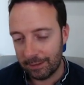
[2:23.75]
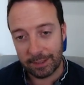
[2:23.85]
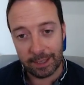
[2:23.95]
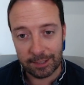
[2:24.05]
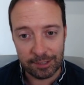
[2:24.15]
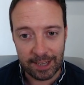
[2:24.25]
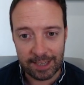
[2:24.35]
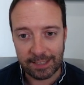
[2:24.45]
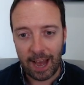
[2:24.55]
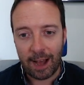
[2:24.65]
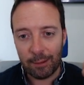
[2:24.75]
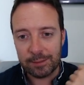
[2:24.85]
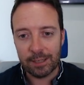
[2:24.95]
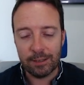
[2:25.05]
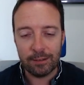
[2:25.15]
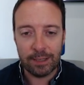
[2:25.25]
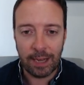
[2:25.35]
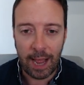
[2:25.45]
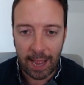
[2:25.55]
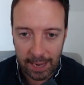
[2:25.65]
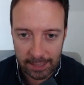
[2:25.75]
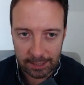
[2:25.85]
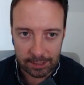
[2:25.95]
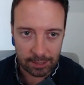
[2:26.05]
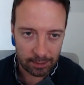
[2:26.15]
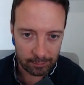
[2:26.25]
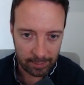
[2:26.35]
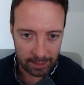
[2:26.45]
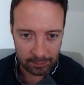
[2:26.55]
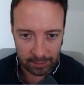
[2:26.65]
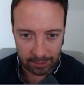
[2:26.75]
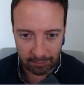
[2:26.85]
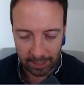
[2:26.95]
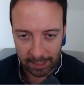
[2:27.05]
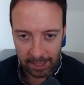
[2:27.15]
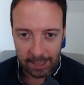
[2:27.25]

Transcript: it just takes absolutely ages to do manually, right?